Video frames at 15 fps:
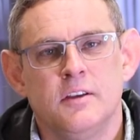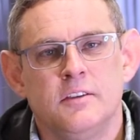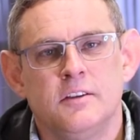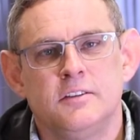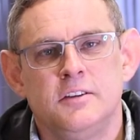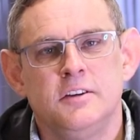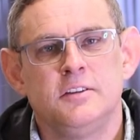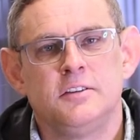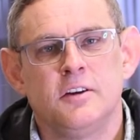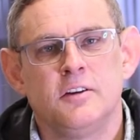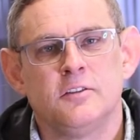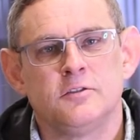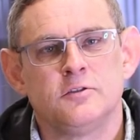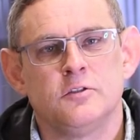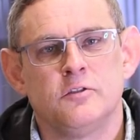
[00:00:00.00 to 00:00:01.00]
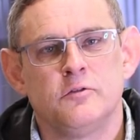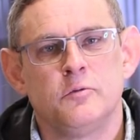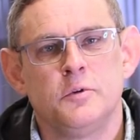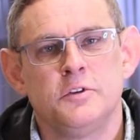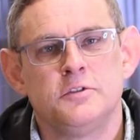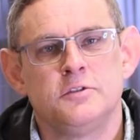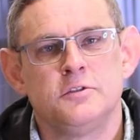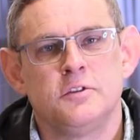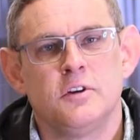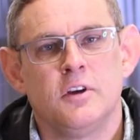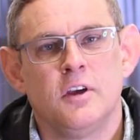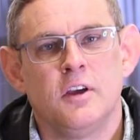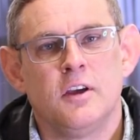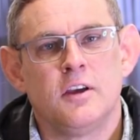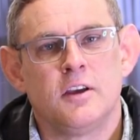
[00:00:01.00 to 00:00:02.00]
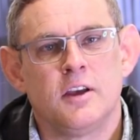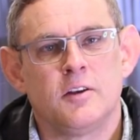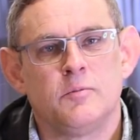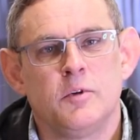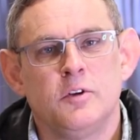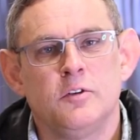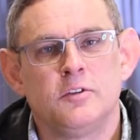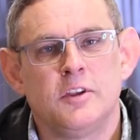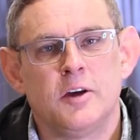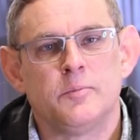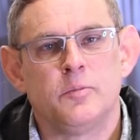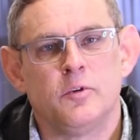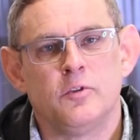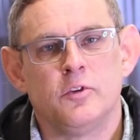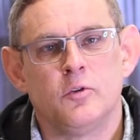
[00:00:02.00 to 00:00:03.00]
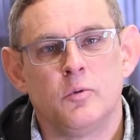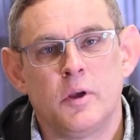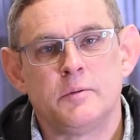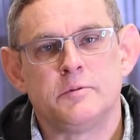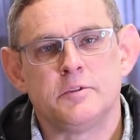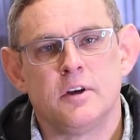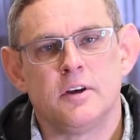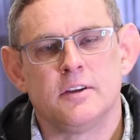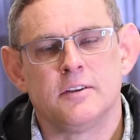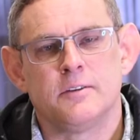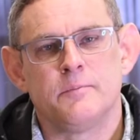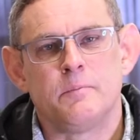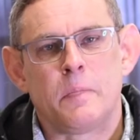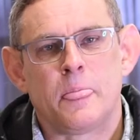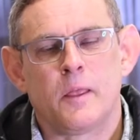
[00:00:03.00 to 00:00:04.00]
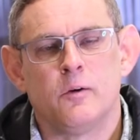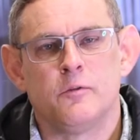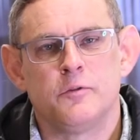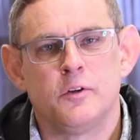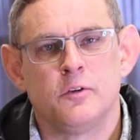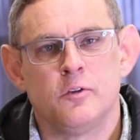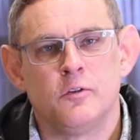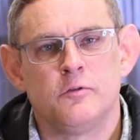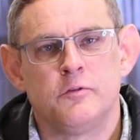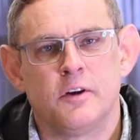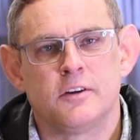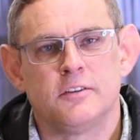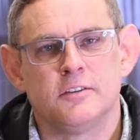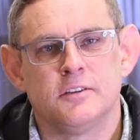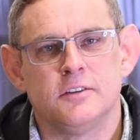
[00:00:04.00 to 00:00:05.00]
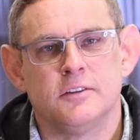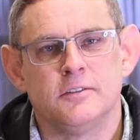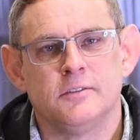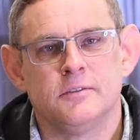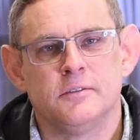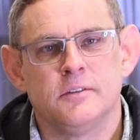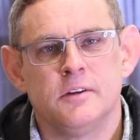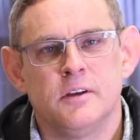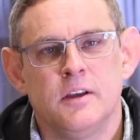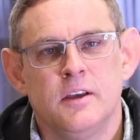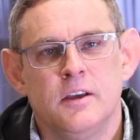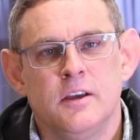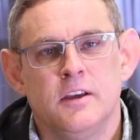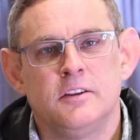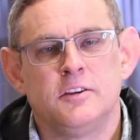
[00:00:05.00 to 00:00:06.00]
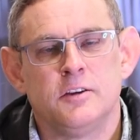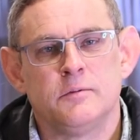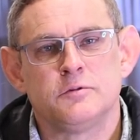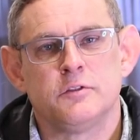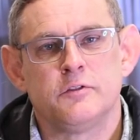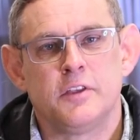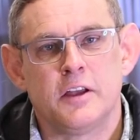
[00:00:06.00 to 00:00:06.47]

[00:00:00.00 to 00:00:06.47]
the details of which can be looked up on the website of the law faculty. In terms of